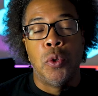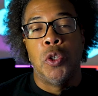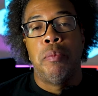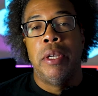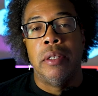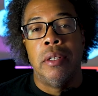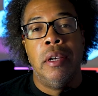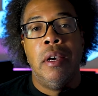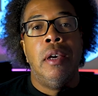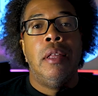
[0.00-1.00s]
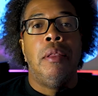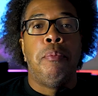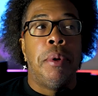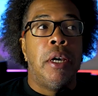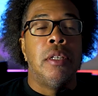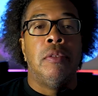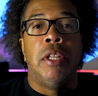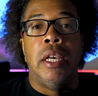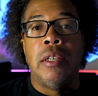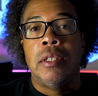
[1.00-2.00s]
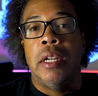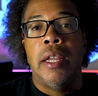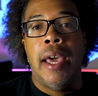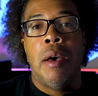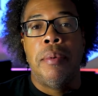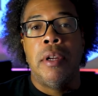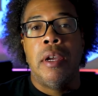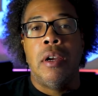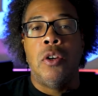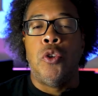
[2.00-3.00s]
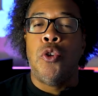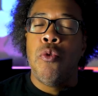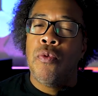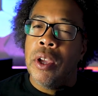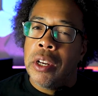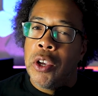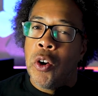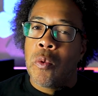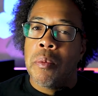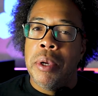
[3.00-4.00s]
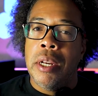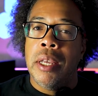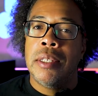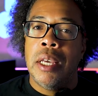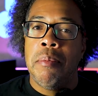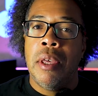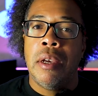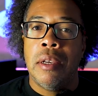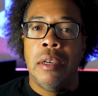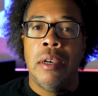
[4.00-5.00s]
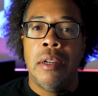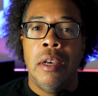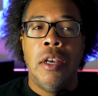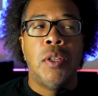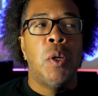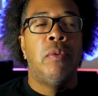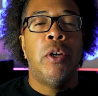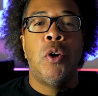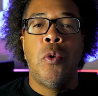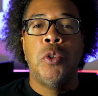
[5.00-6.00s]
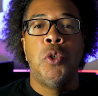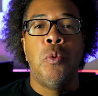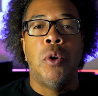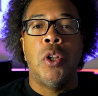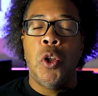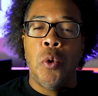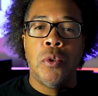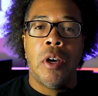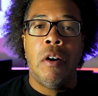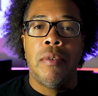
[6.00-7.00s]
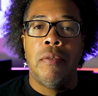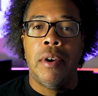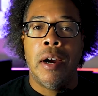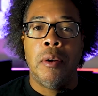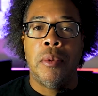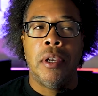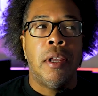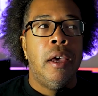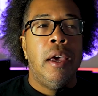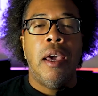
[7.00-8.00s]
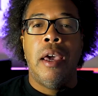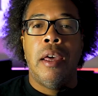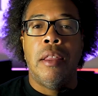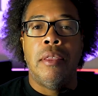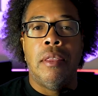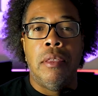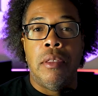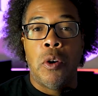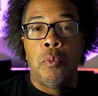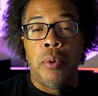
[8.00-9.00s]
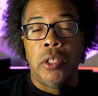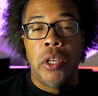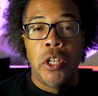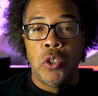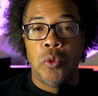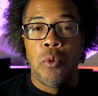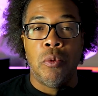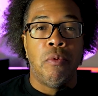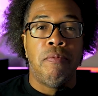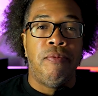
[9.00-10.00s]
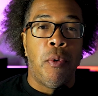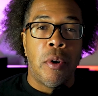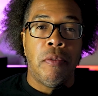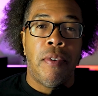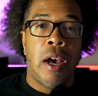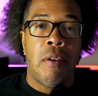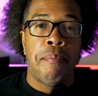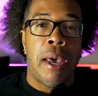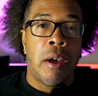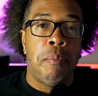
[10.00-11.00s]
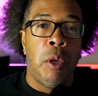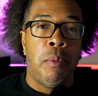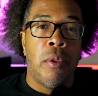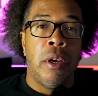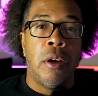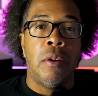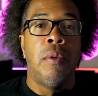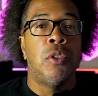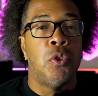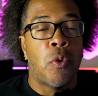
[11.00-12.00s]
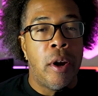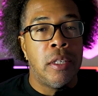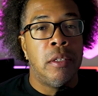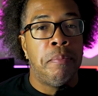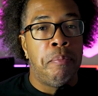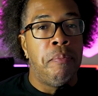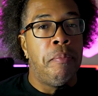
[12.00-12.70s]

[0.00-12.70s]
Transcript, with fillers: or suspended because of the incident that happened there. Do you think they're going to repeat that same thing again? So if they're going to a closed off environment and there's potential 45 MAGA people there, which is crazy,